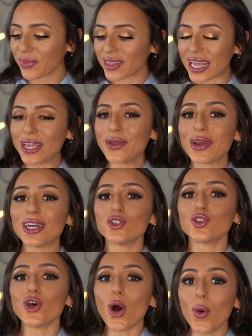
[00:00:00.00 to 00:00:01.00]
Thank you
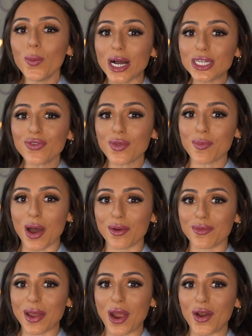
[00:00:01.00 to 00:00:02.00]
guys so much from the
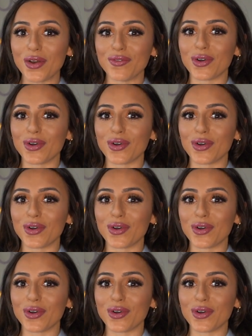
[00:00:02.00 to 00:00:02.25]
bottom of my heart